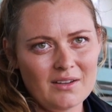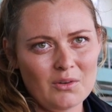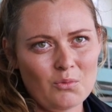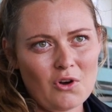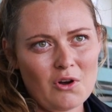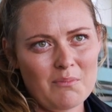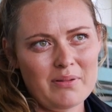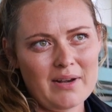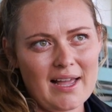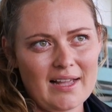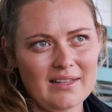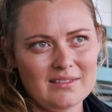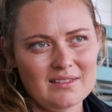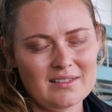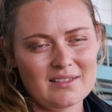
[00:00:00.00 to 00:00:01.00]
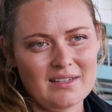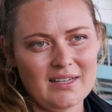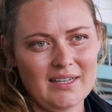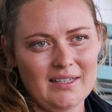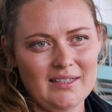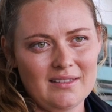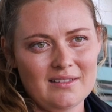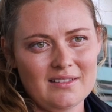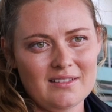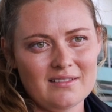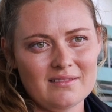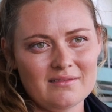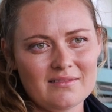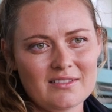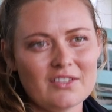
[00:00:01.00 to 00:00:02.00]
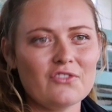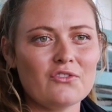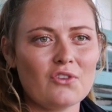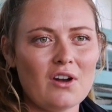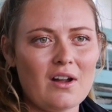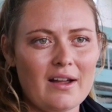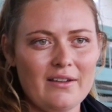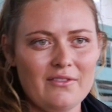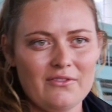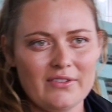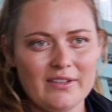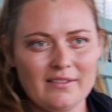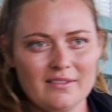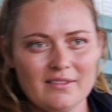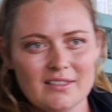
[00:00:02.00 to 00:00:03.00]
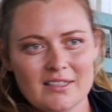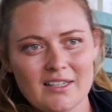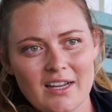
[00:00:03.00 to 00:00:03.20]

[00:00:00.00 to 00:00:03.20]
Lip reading: what plants need to thrive and